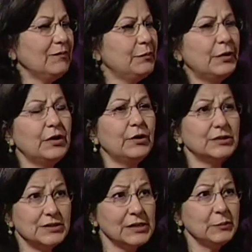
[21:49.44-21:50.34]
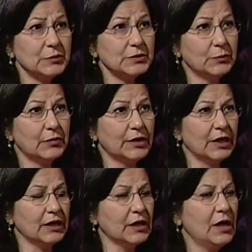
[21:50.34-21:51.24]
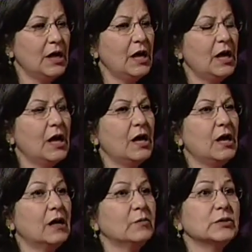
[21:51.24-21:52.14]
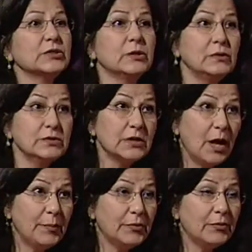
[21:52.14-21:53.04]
where her team was working, was closed up.